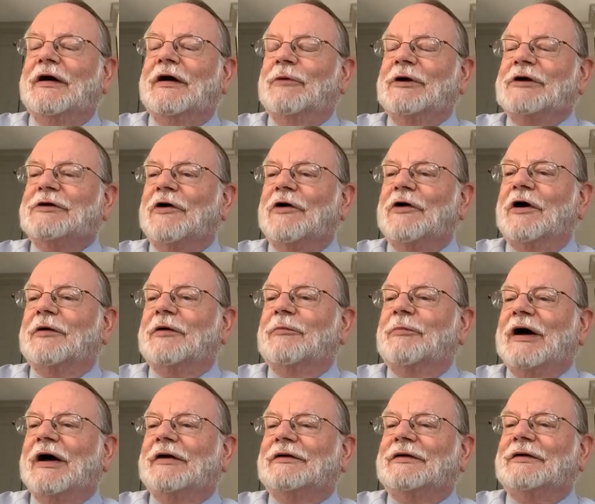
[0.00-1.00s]
we talk
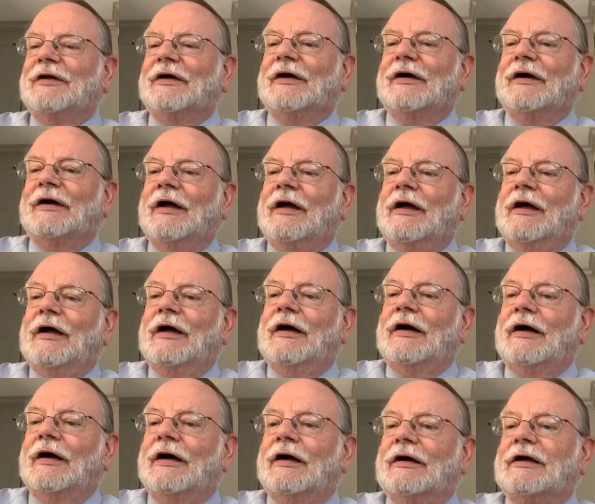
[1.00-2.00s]
about
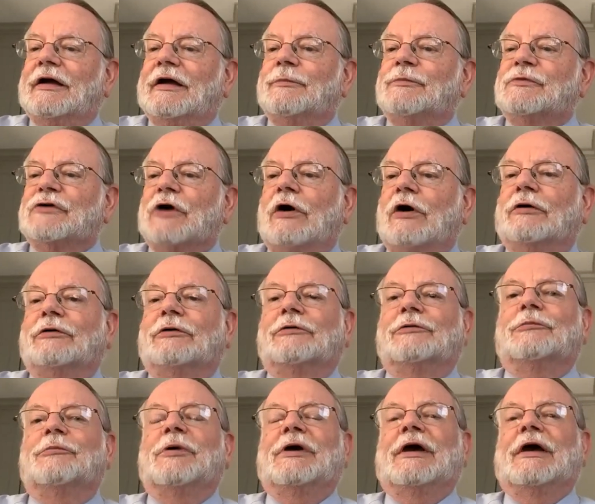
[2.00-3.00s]
uh, Kim Jong
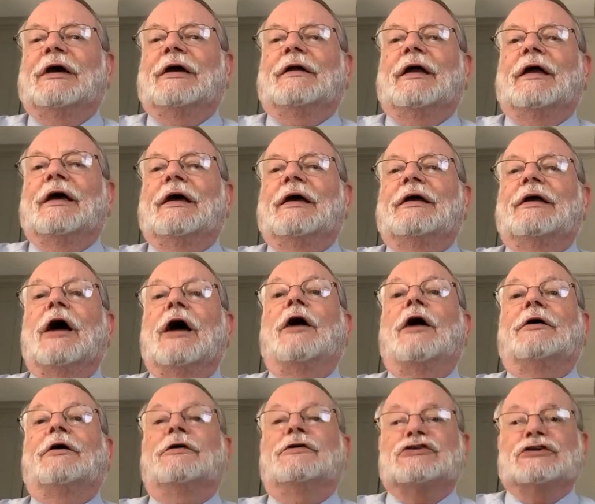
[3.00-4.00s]
Un being a
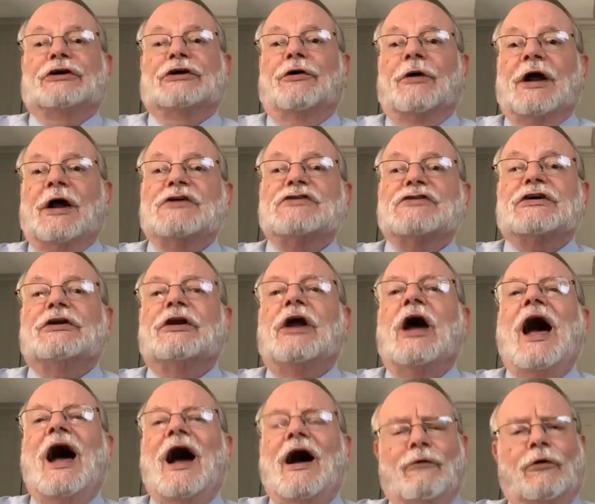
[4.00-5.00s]
young generation.
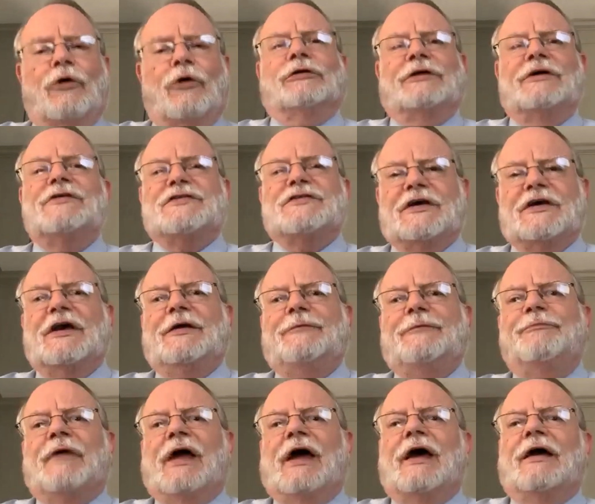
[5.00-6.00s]
How old is he,
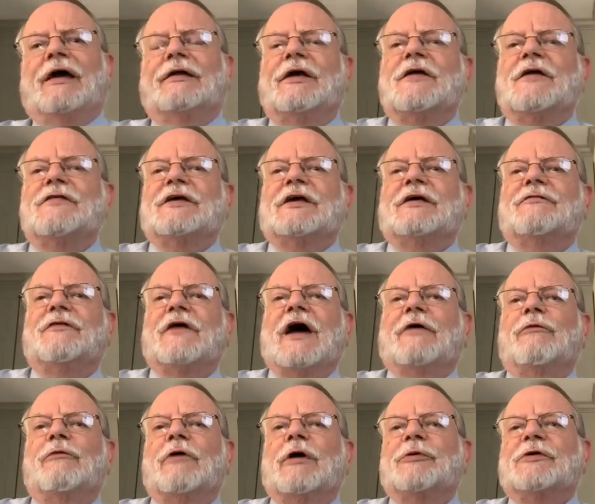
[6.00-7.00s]
and does he in
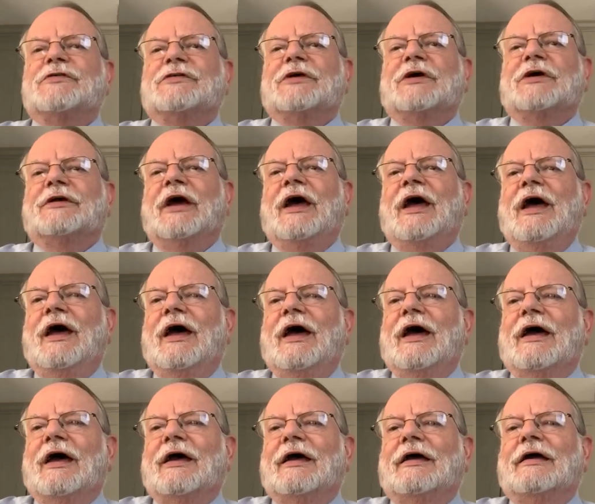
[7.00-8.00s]
fact represent
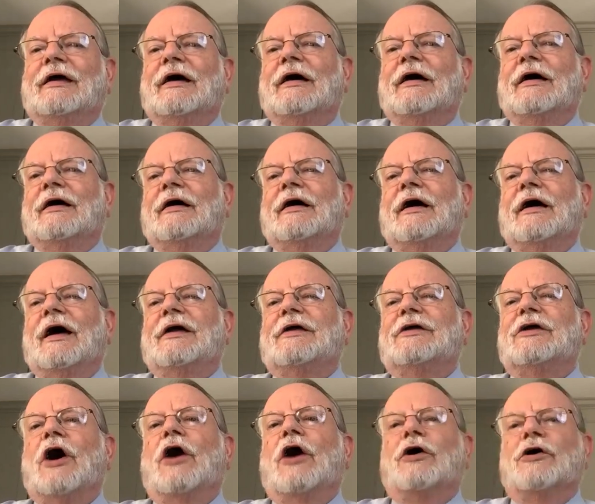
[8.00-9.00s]
a uh, a
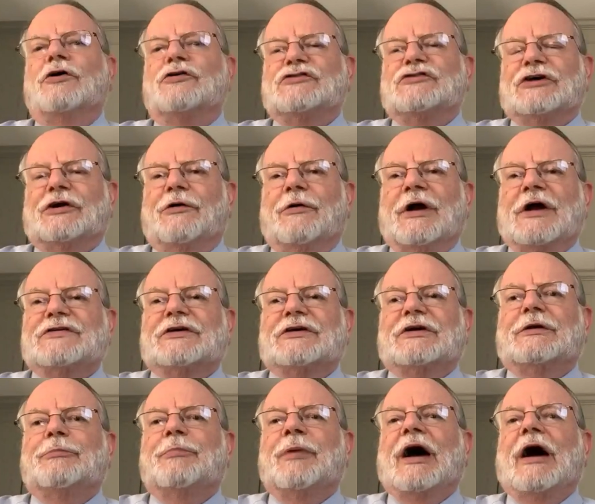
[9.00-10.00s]
younger generation
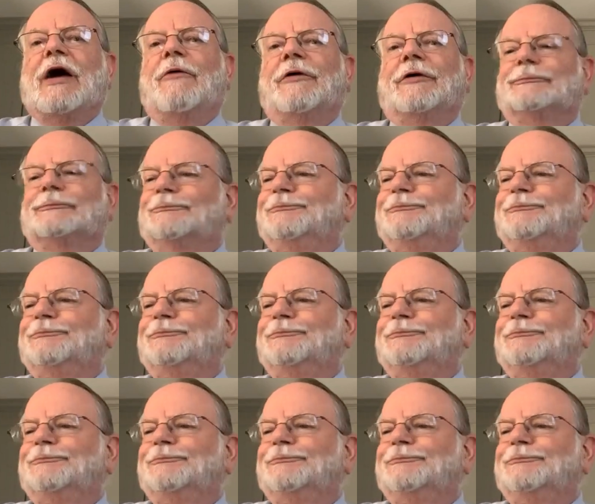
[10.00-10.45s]
in power?